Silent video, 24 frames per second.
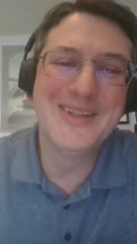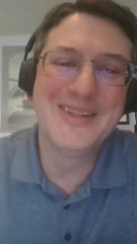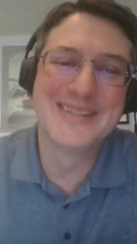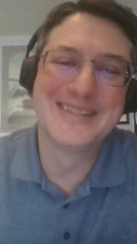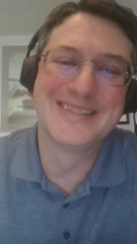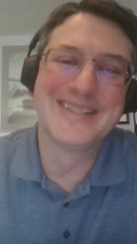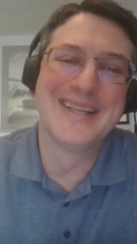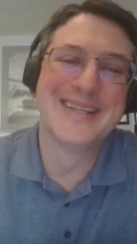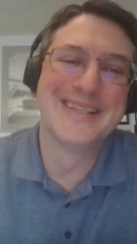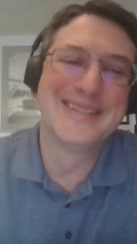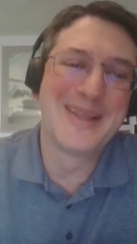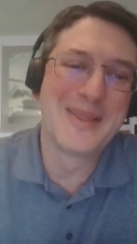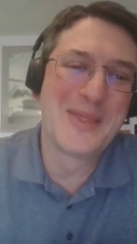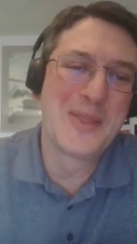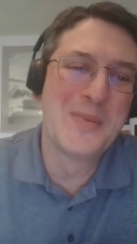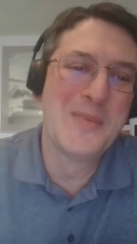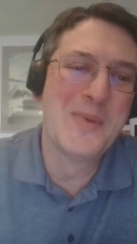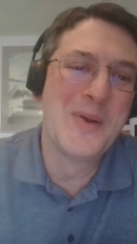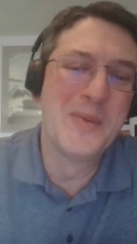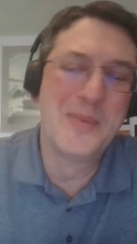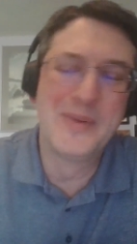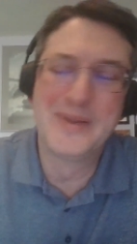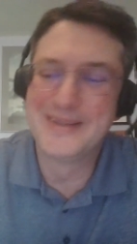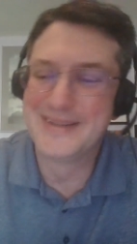exists at the
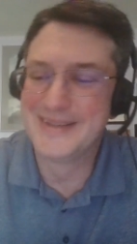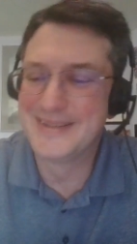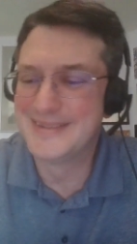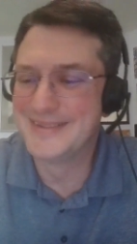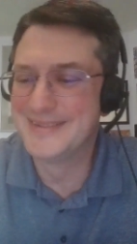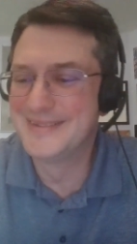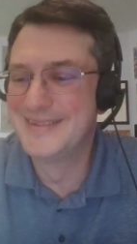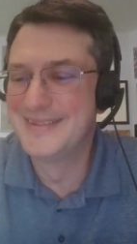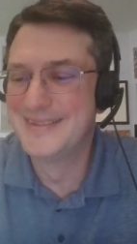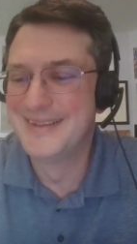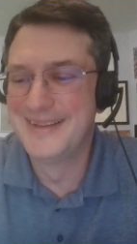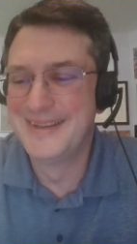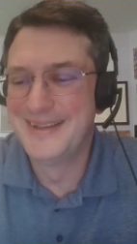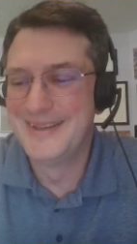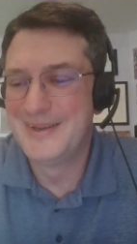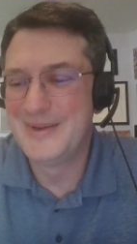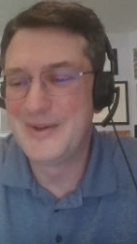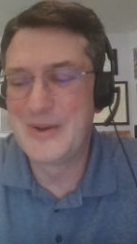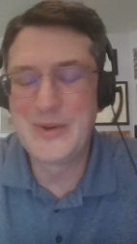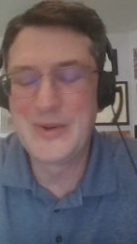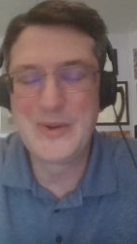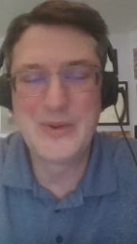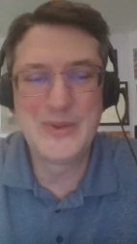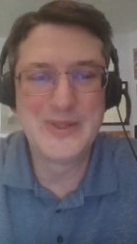moment in
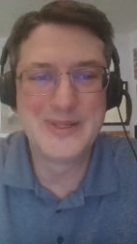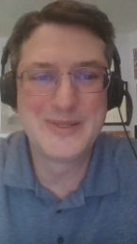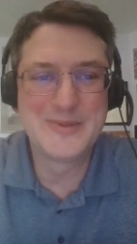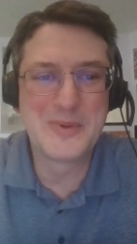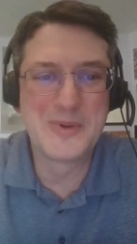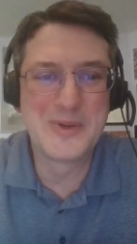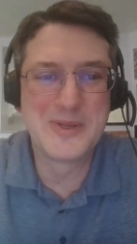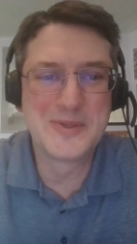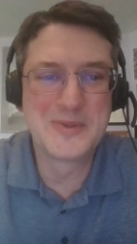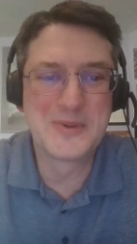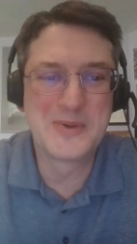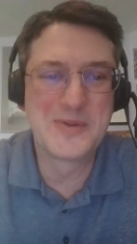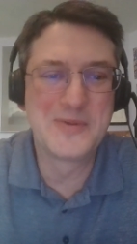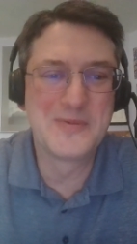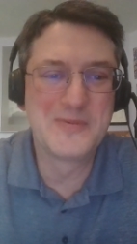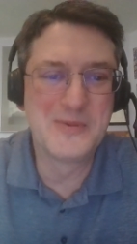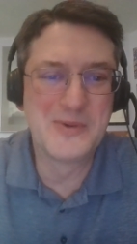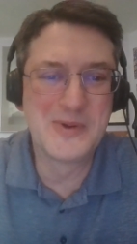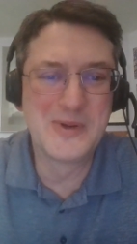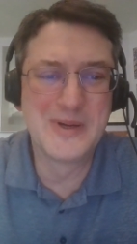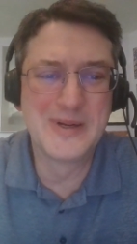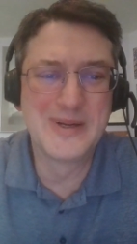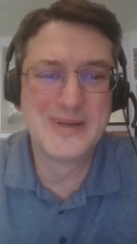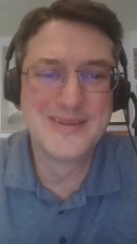early twenty
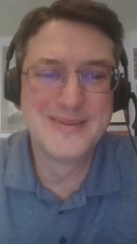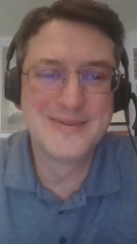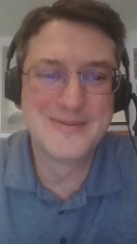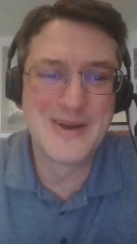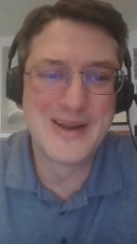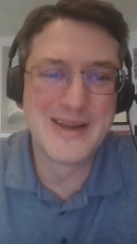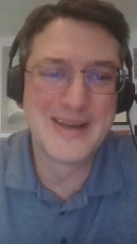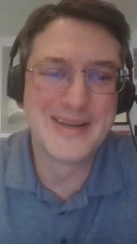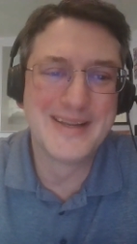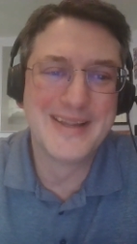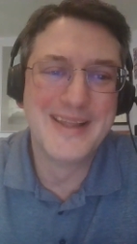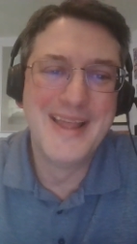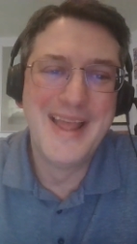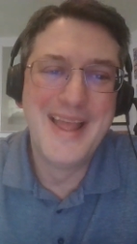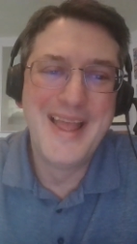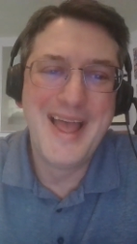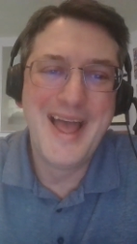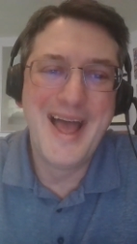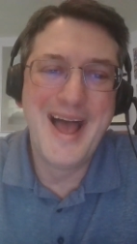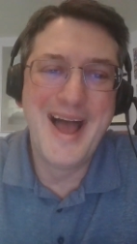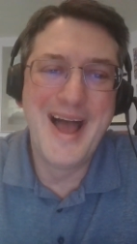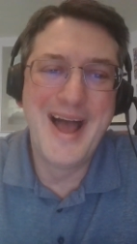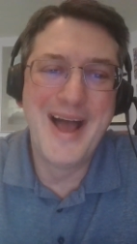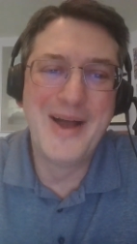twenty-four, right?
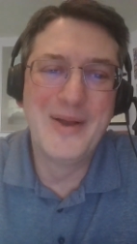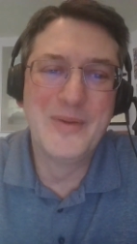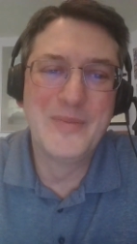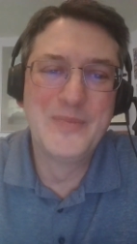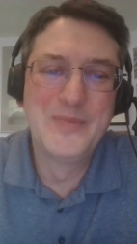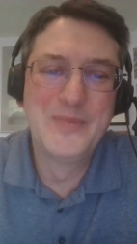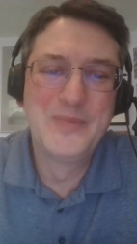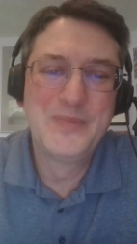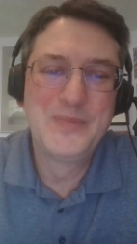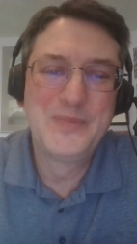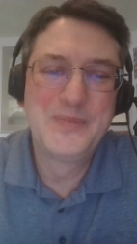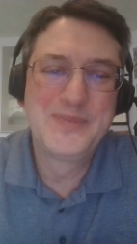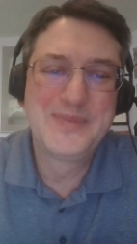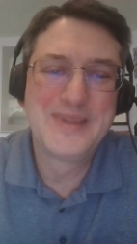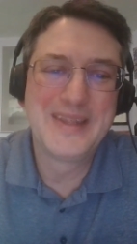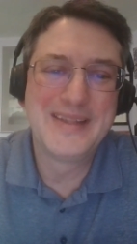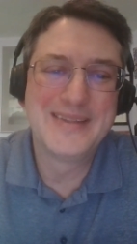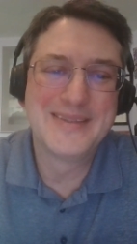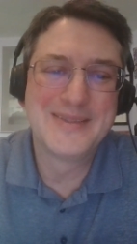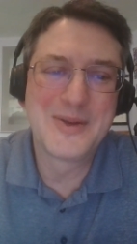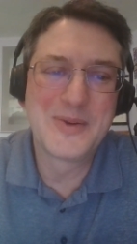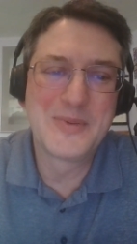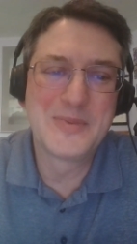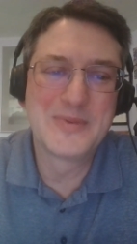Um,
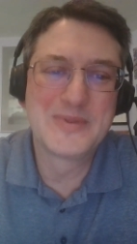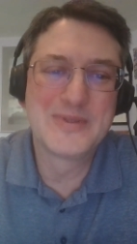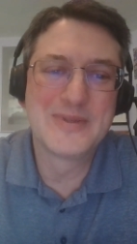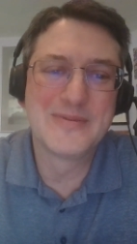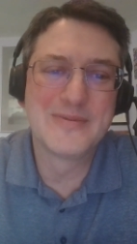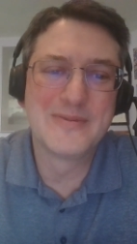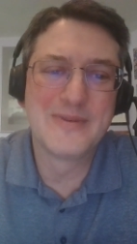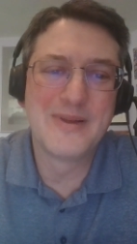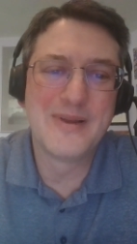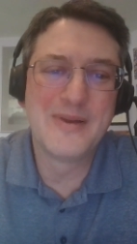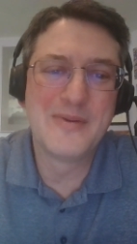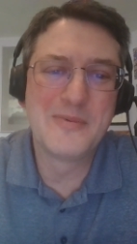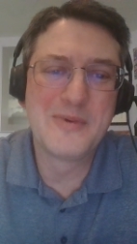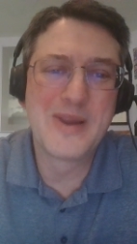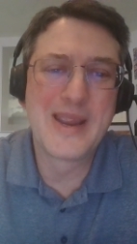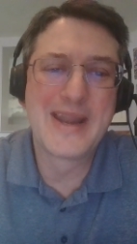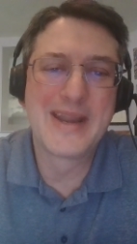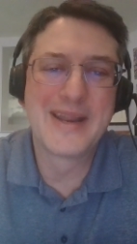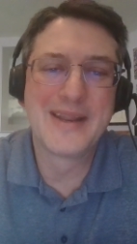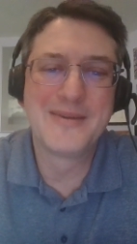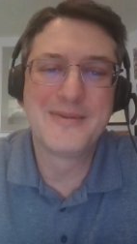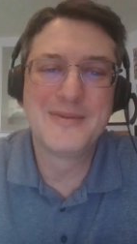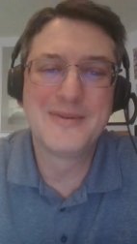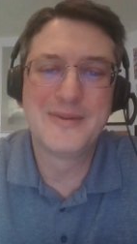in terms of a
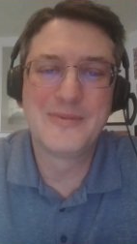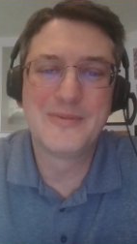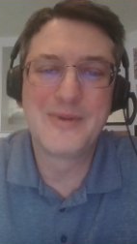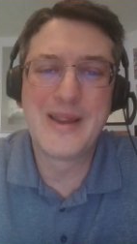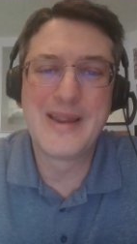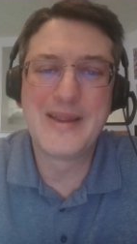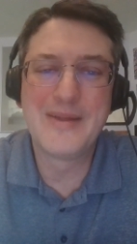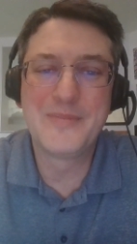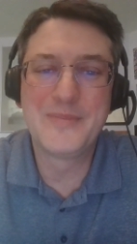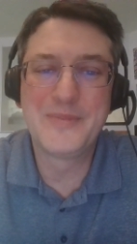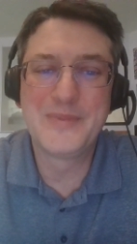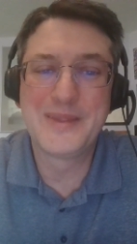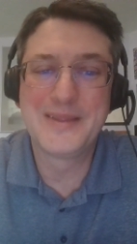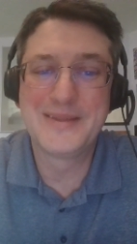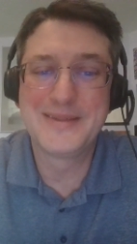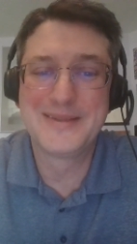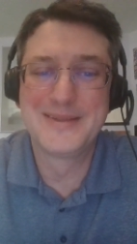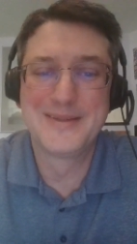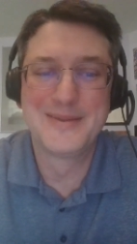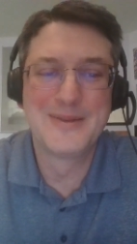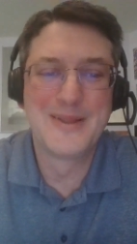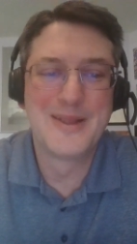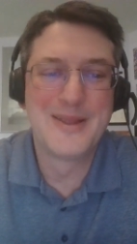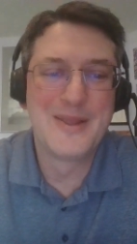rating, right?
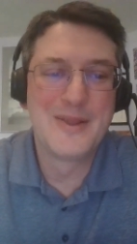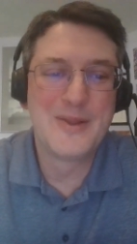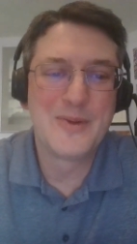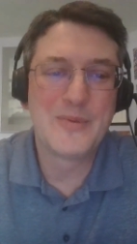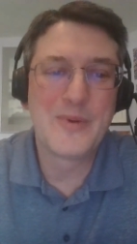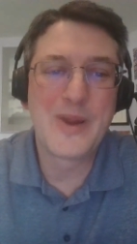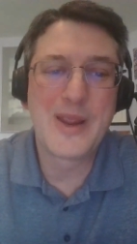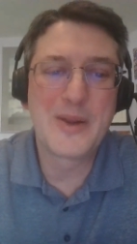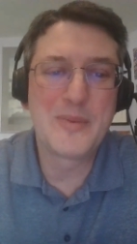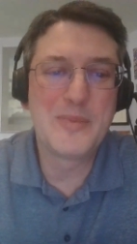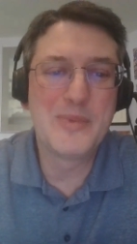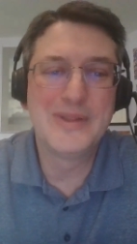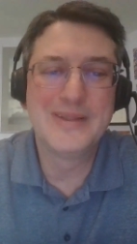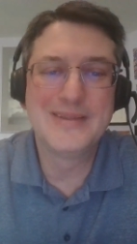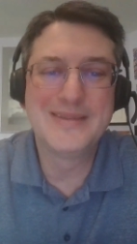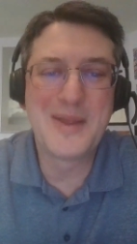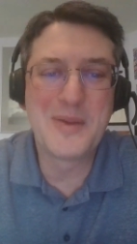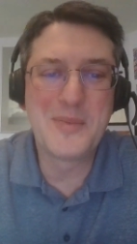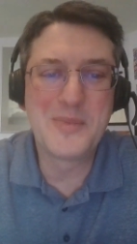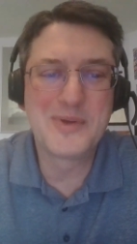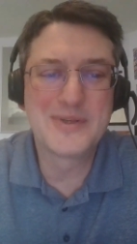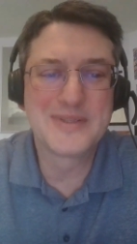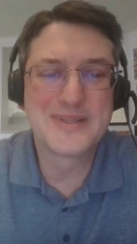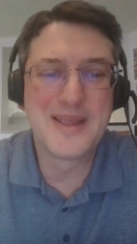It's rateable at
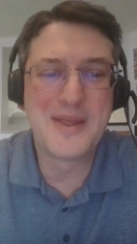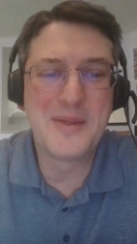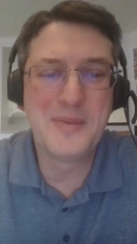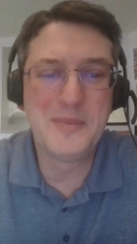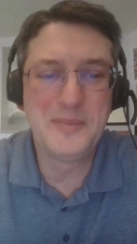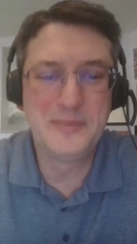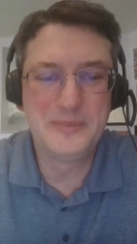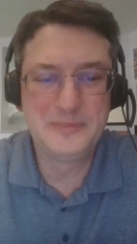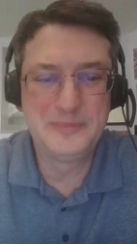ten percent.